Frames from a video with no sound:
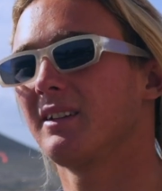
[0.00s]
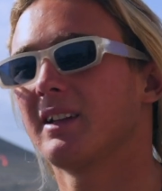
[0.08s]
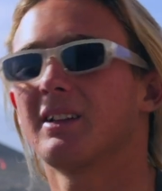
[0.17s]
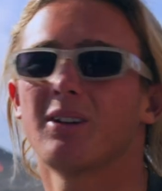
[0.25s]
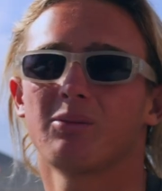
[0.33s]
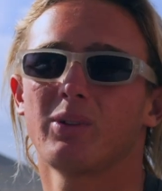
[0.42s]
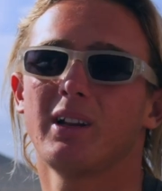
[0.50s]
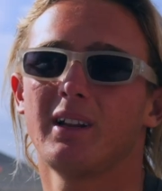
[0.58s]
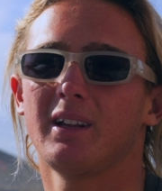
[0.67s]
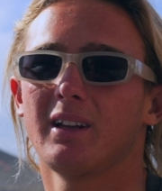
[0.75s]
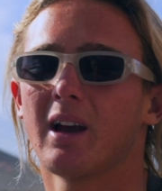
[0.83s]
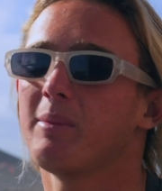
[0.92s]
They don't
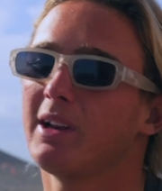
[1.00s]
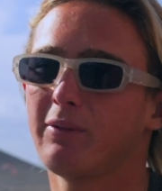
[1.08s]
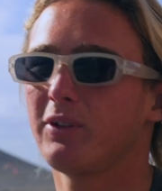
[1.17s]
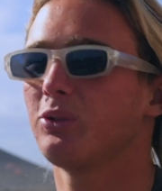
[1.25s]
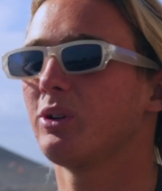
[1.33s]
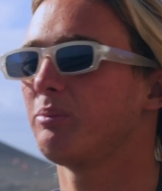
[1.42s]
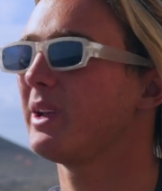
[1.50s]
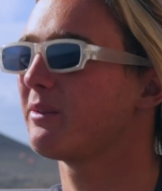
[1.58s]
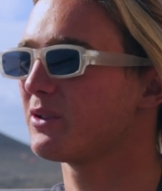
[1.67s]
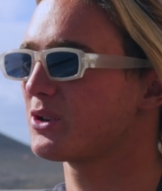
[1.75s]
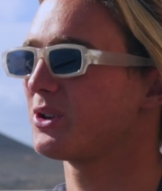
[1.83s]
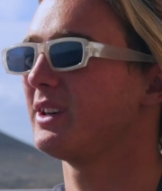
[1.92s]
really, I mean, if you do it big
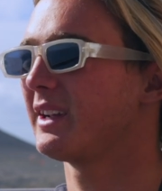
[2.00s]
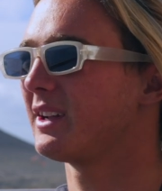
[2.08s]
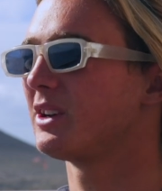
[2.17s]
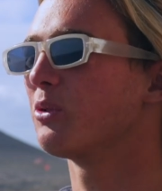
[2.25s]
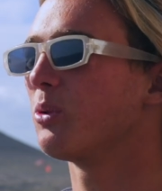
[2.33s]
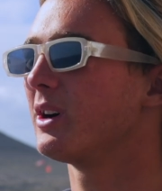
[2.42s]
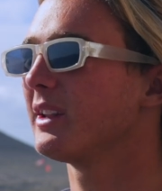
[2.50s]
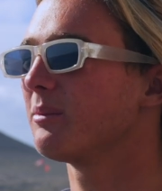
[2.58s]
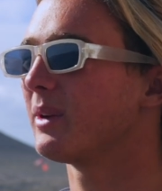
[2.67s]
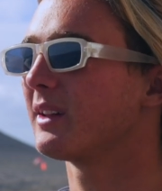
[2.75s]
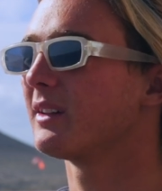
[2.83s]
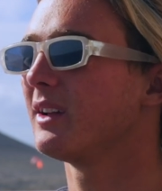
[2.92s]
for sure, they're gonna reward it,
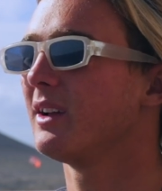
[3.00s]
but